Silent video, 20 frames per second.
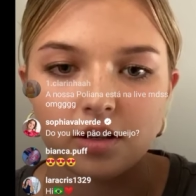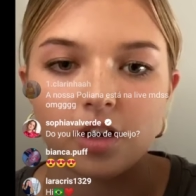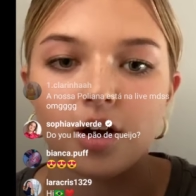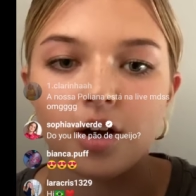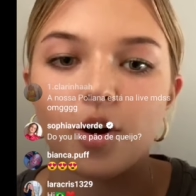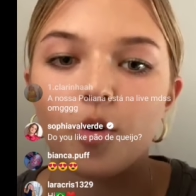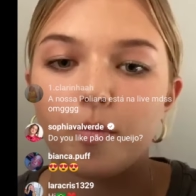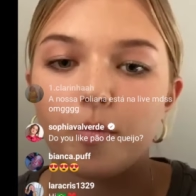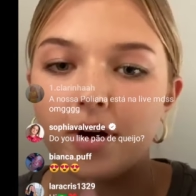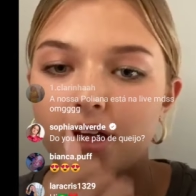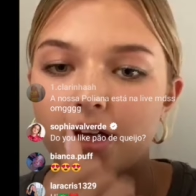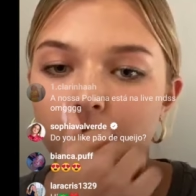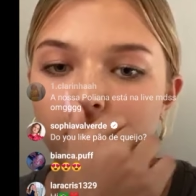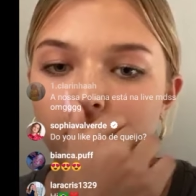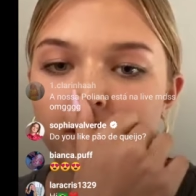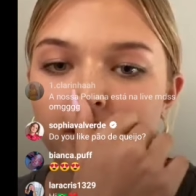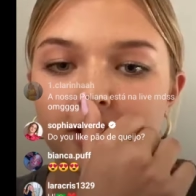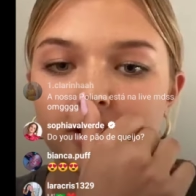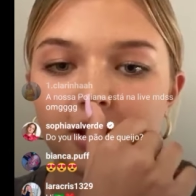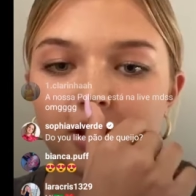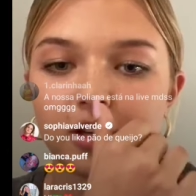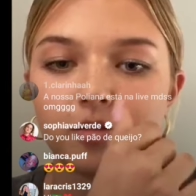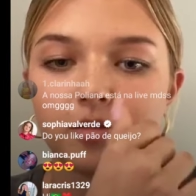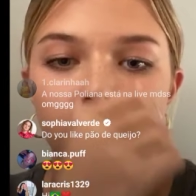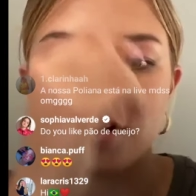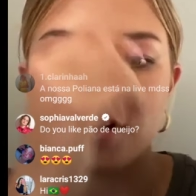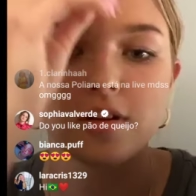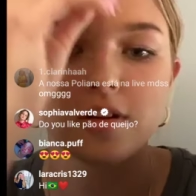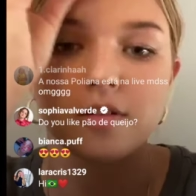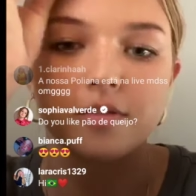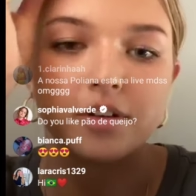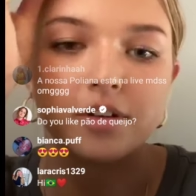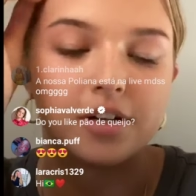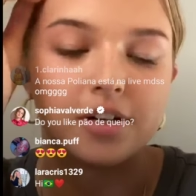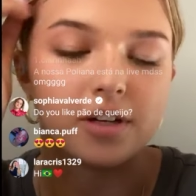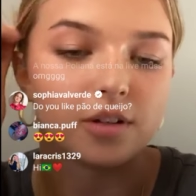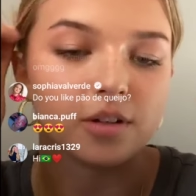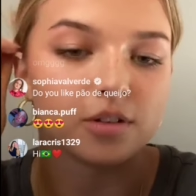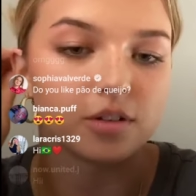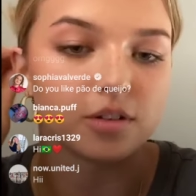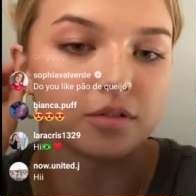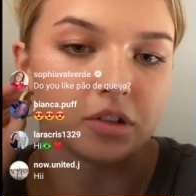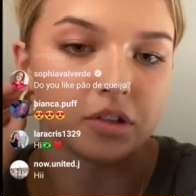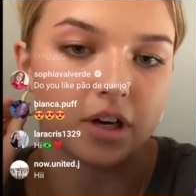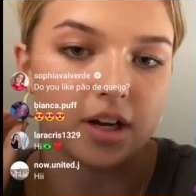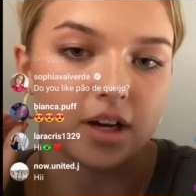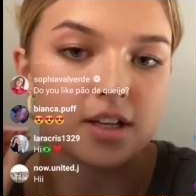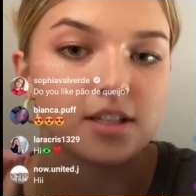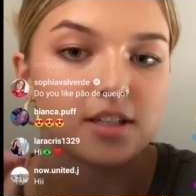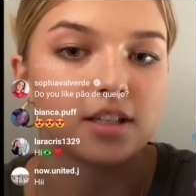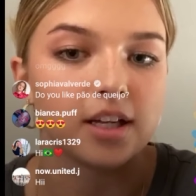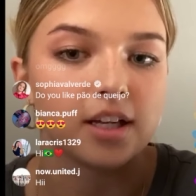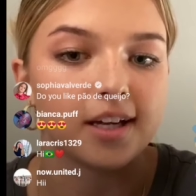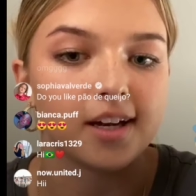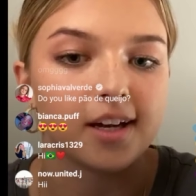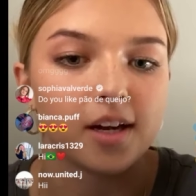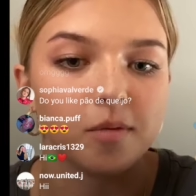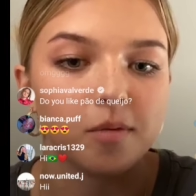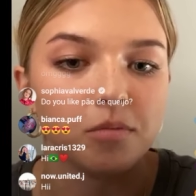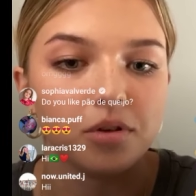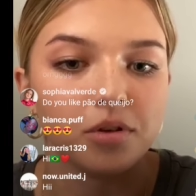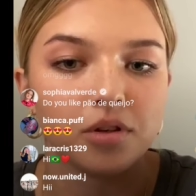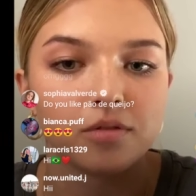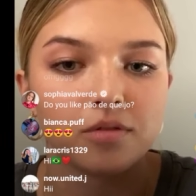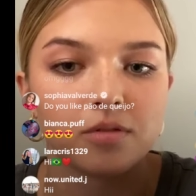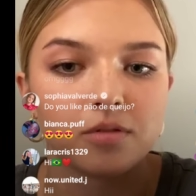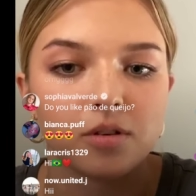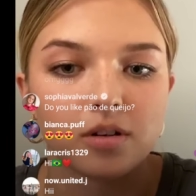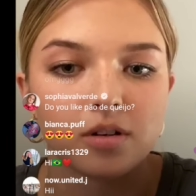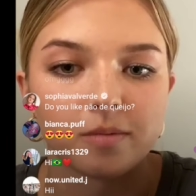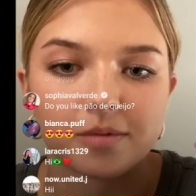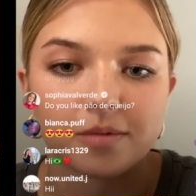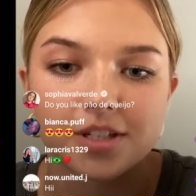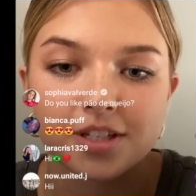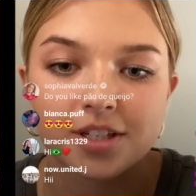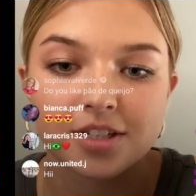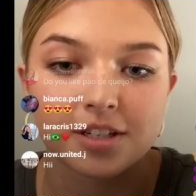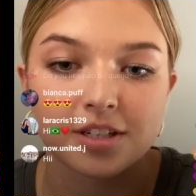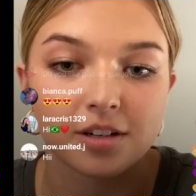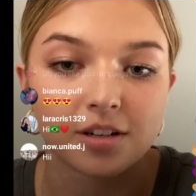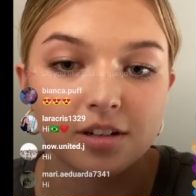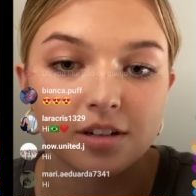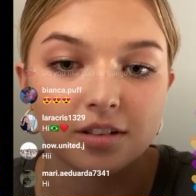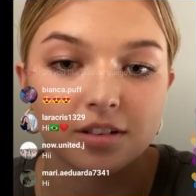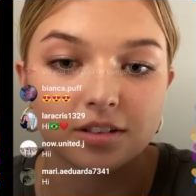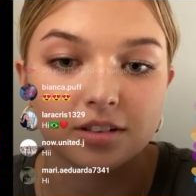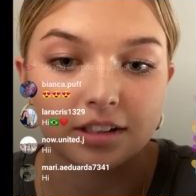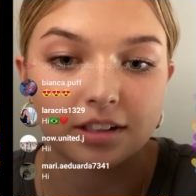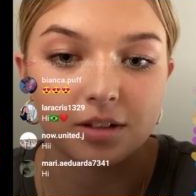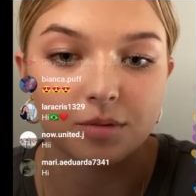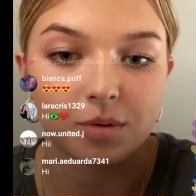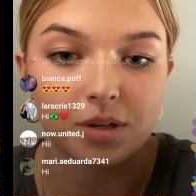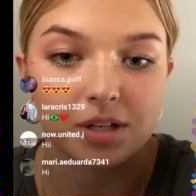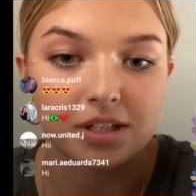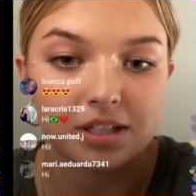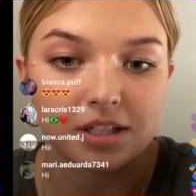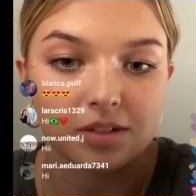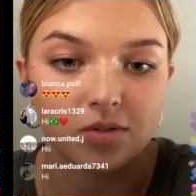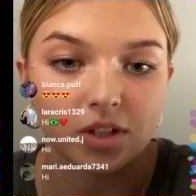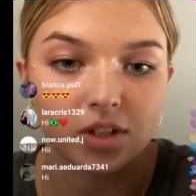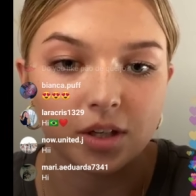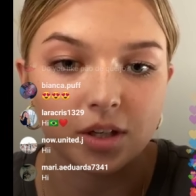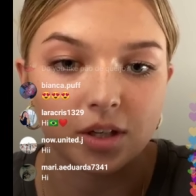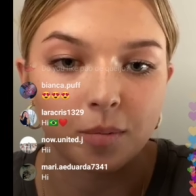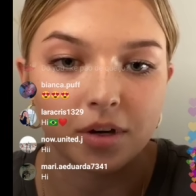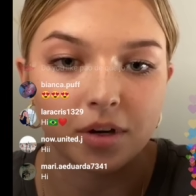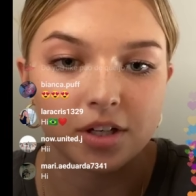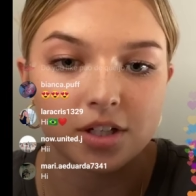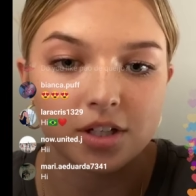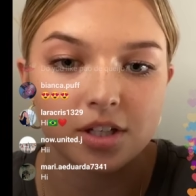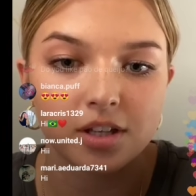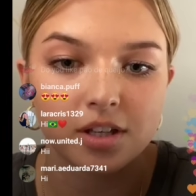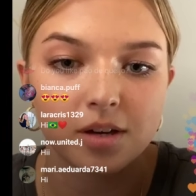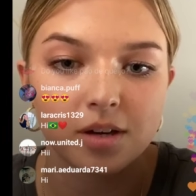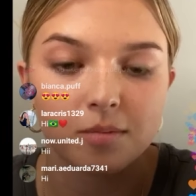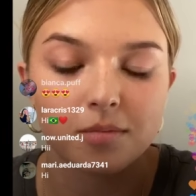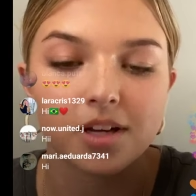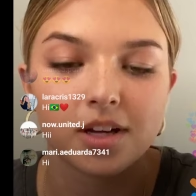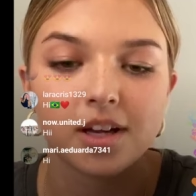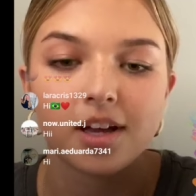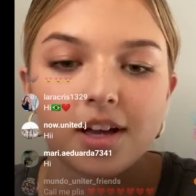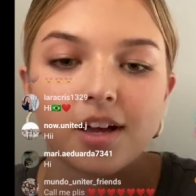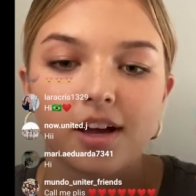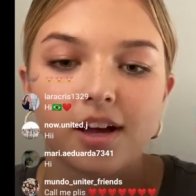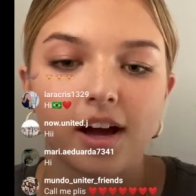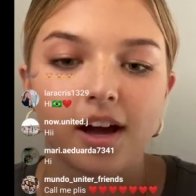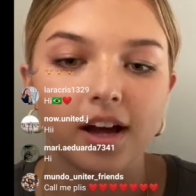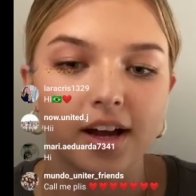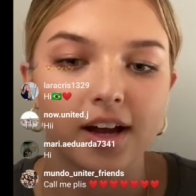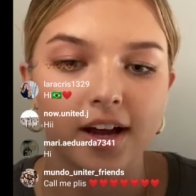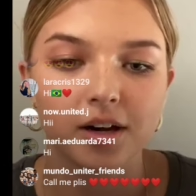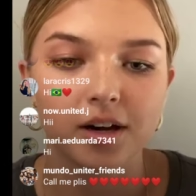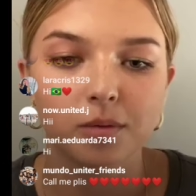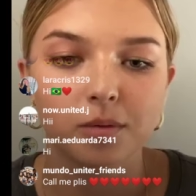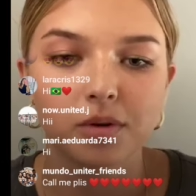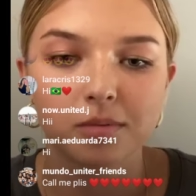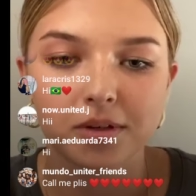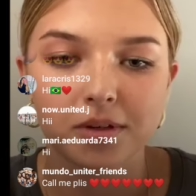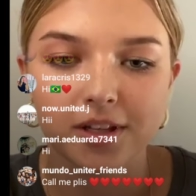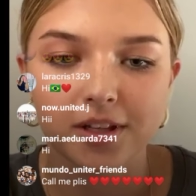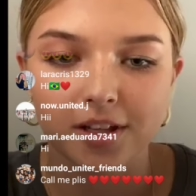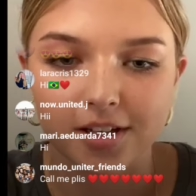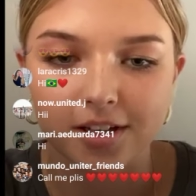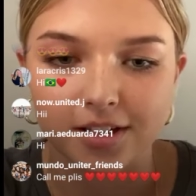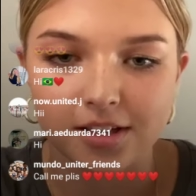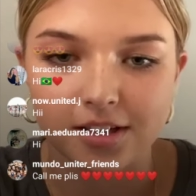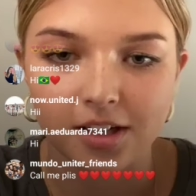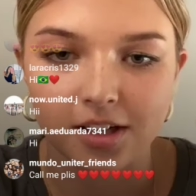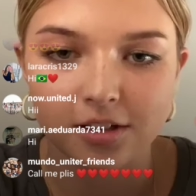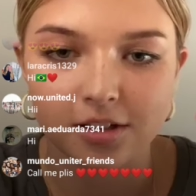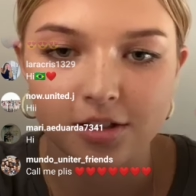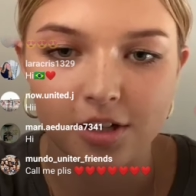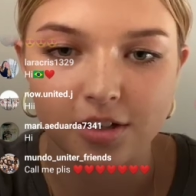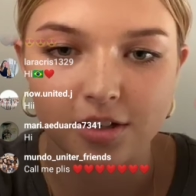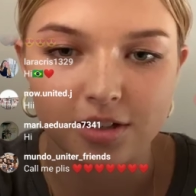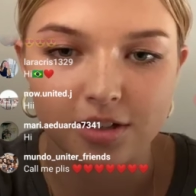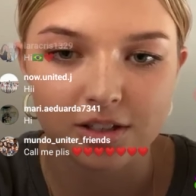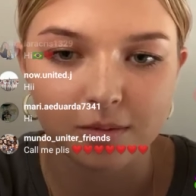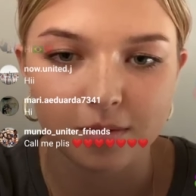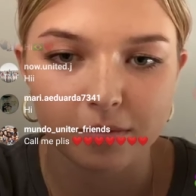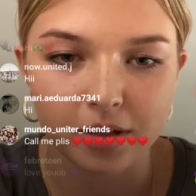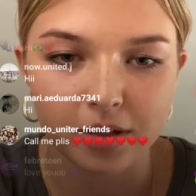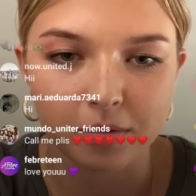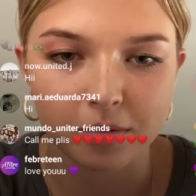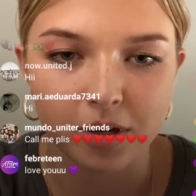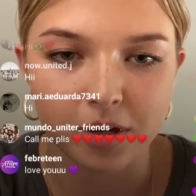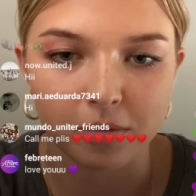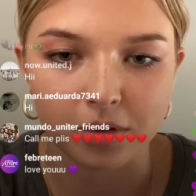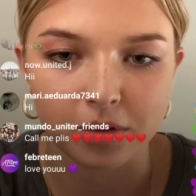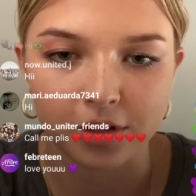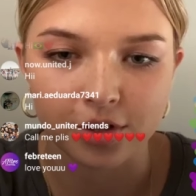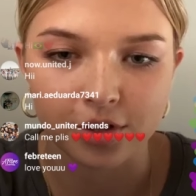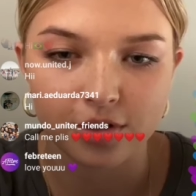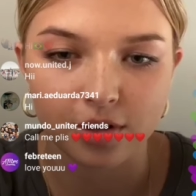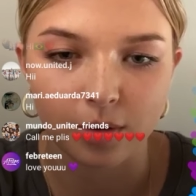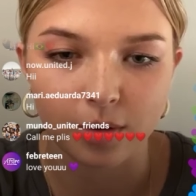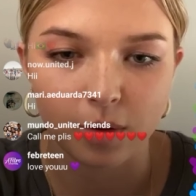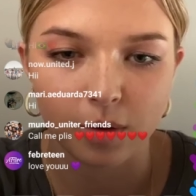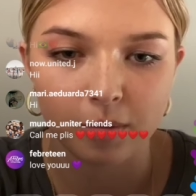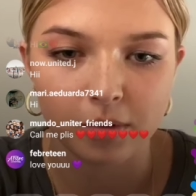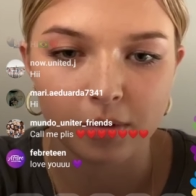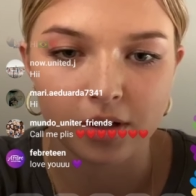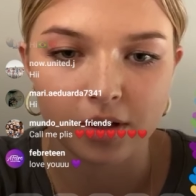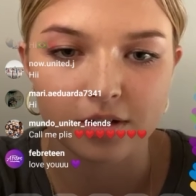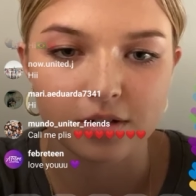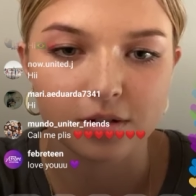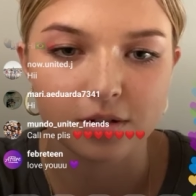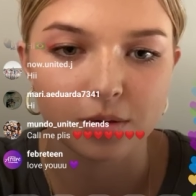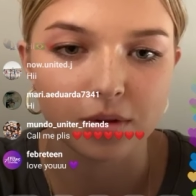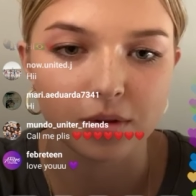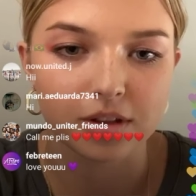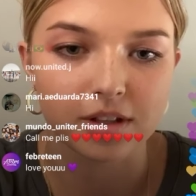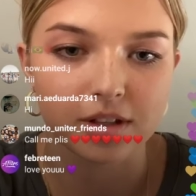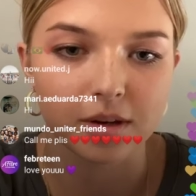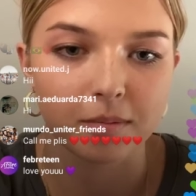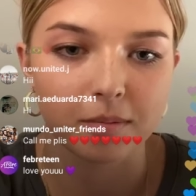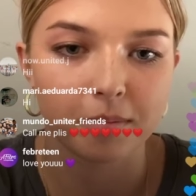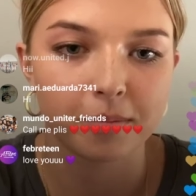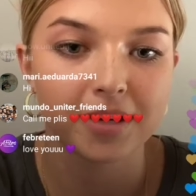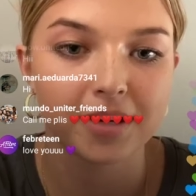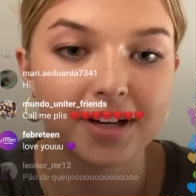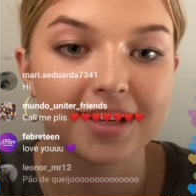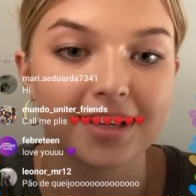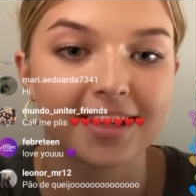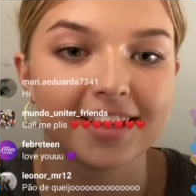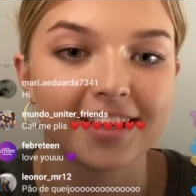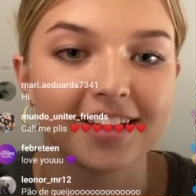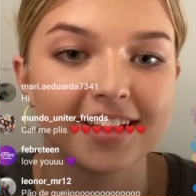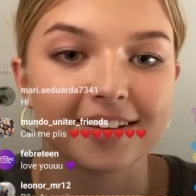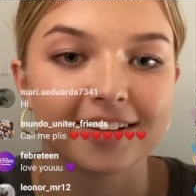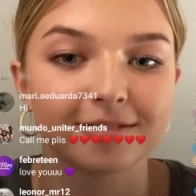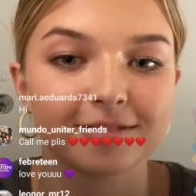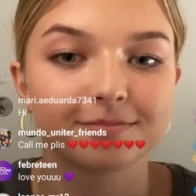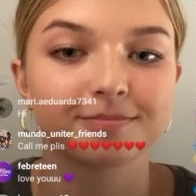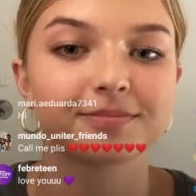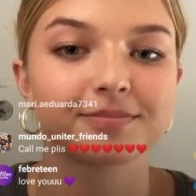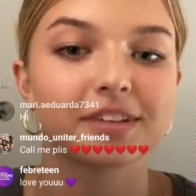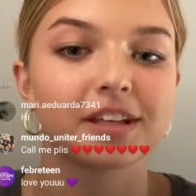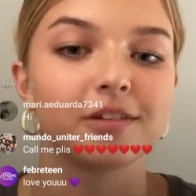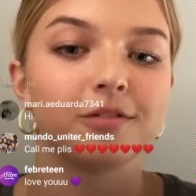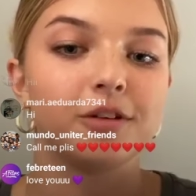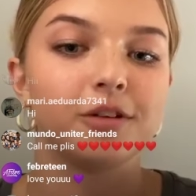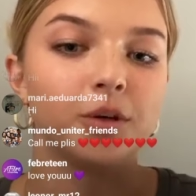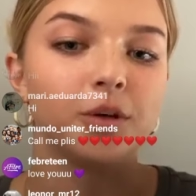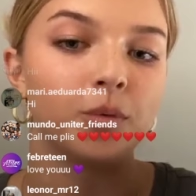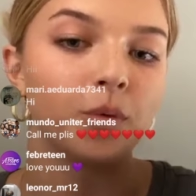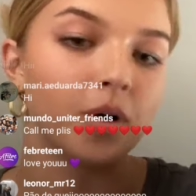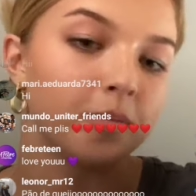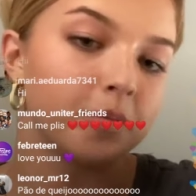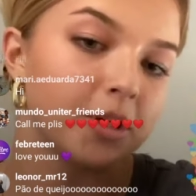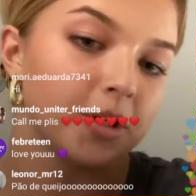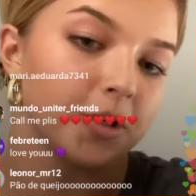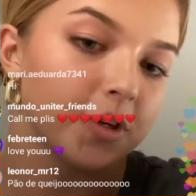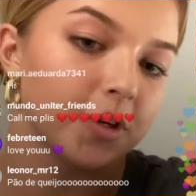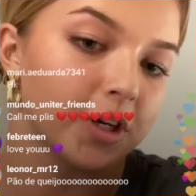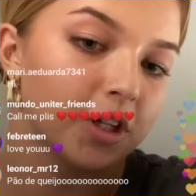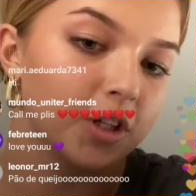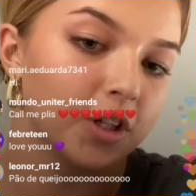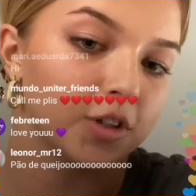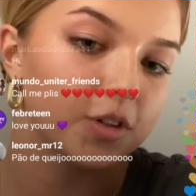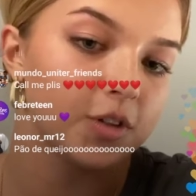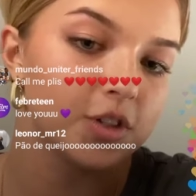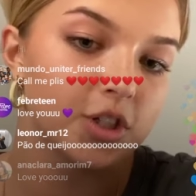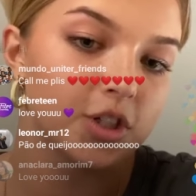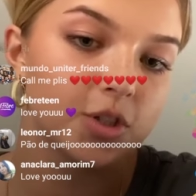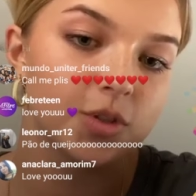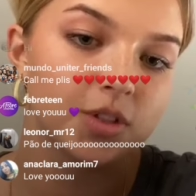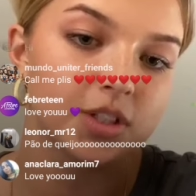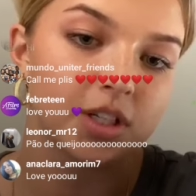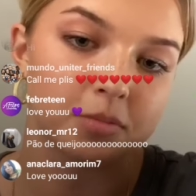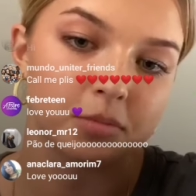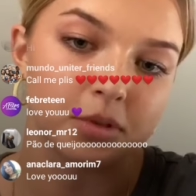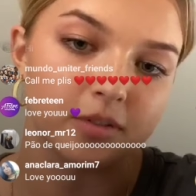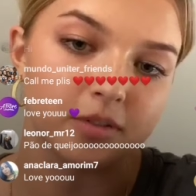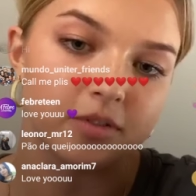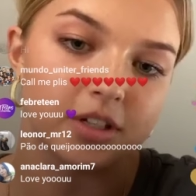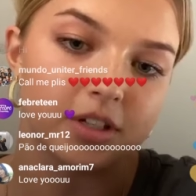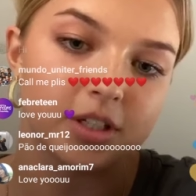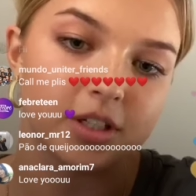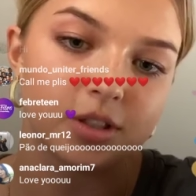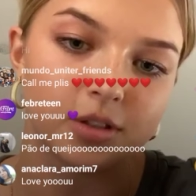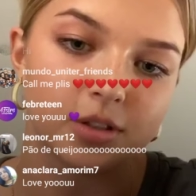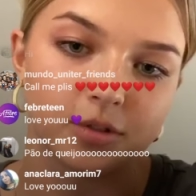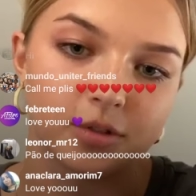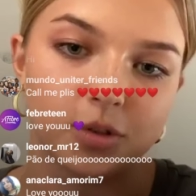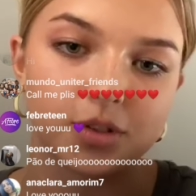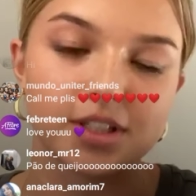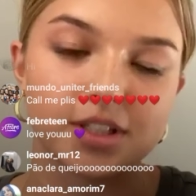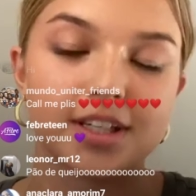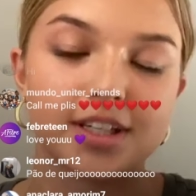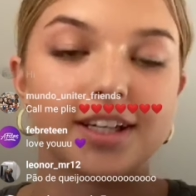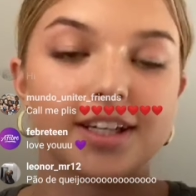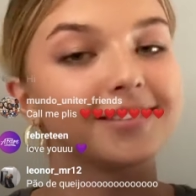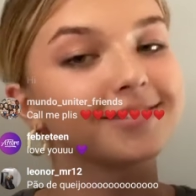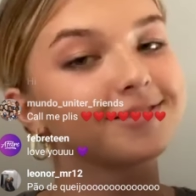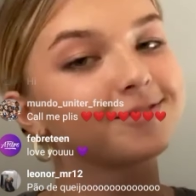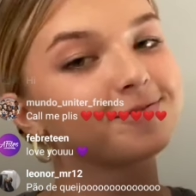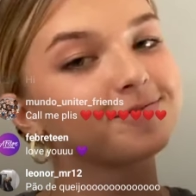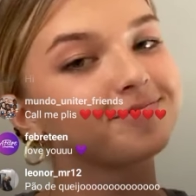Oh, by the way, thank you for all the videos of you guys saying I'm beautiful. I'm still receiving a bunch of them. I kind of want to make like a TikTok or something. I'm not really sure what I'm going to do with them. But yeah, if you want me to include you, send me a video of you saying